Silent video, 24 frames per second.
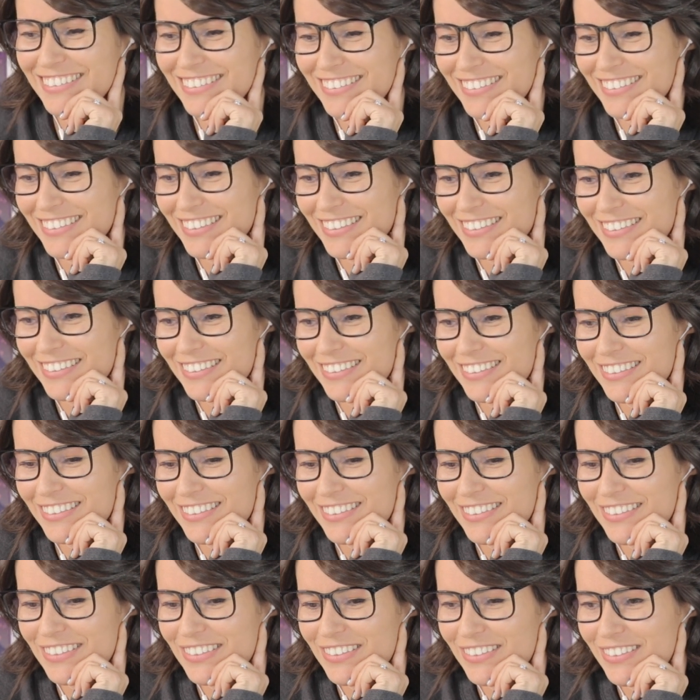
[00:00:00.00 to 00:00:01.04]
Parthos.
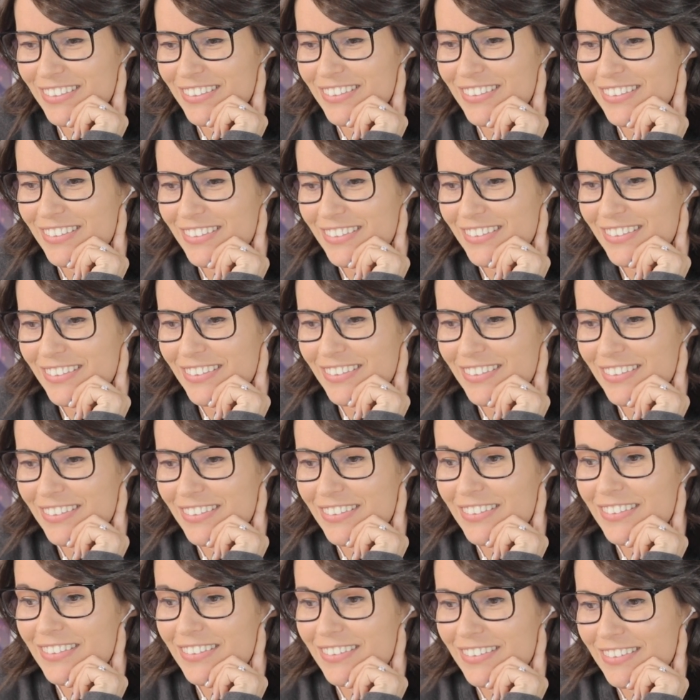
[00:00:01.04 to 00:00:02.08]
So
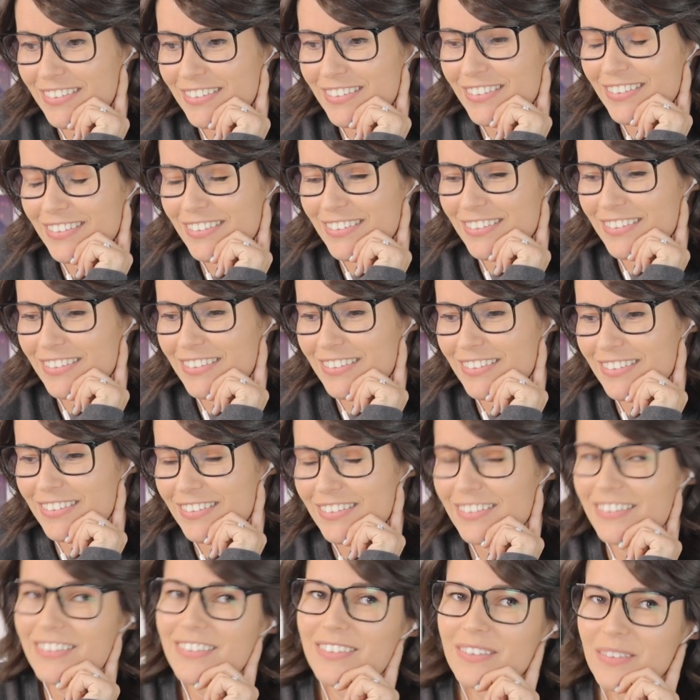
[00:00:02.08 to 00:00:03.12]
anyway, that is my guess, and
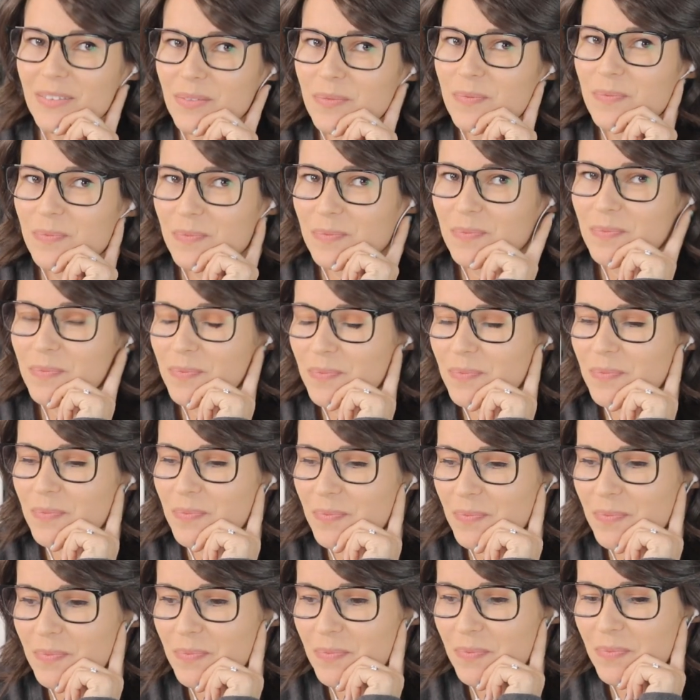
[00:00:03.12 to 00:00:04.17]
I'm pretty sure
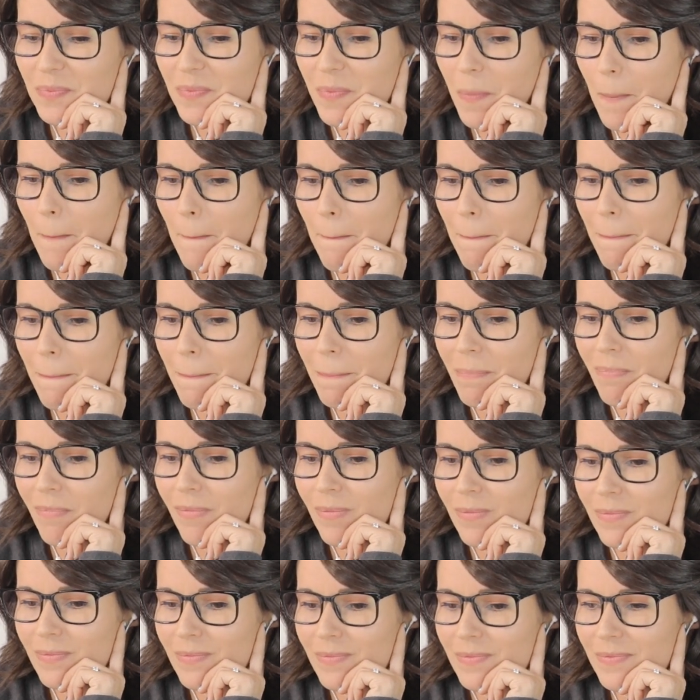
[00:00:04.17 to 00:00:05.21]
that's what's going to happen, is
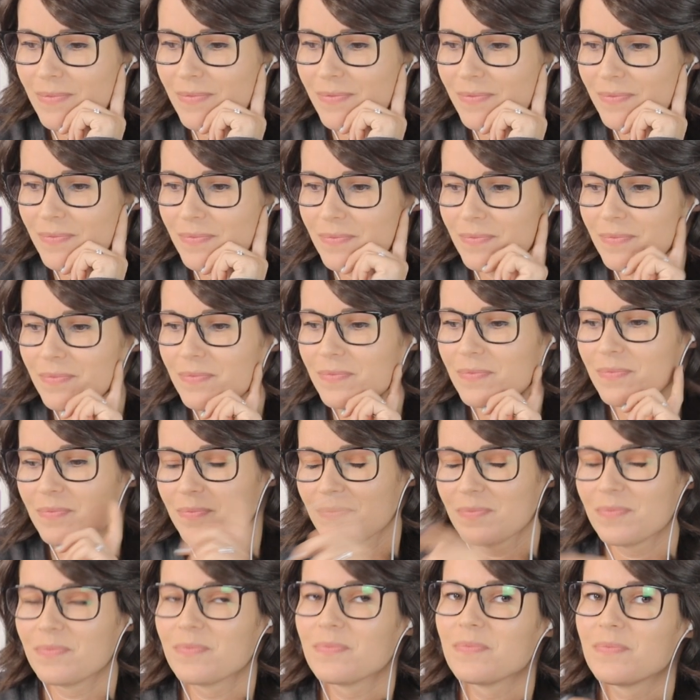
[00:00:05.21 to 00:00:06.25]
Jesiba is actually going to be a
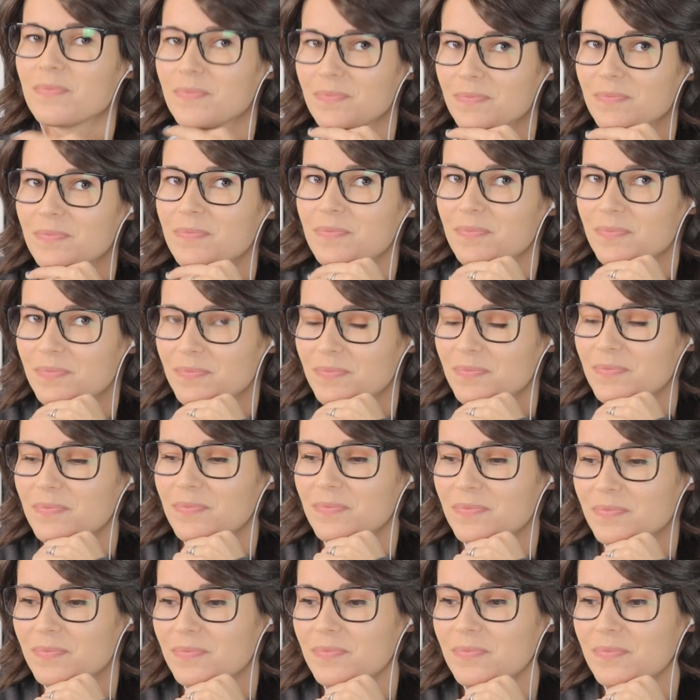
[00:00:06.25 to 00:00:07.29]
descendant of the
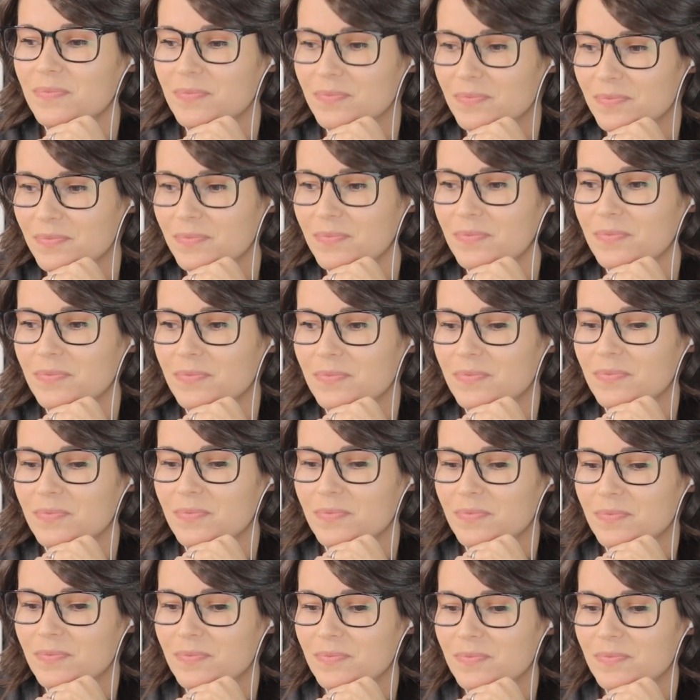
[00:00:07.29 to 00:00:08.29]
priestesses of Parthos.